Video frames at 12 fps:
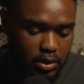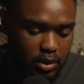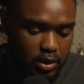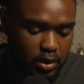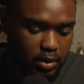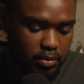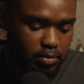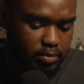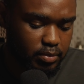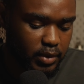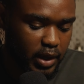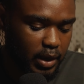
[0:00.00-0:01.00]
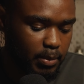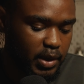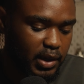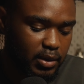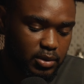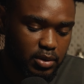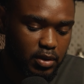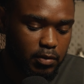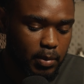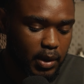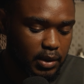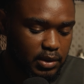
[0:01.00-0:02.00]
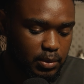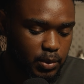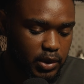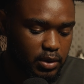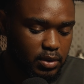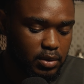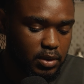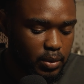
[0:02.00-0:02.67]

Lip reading: hand-me-down softbox where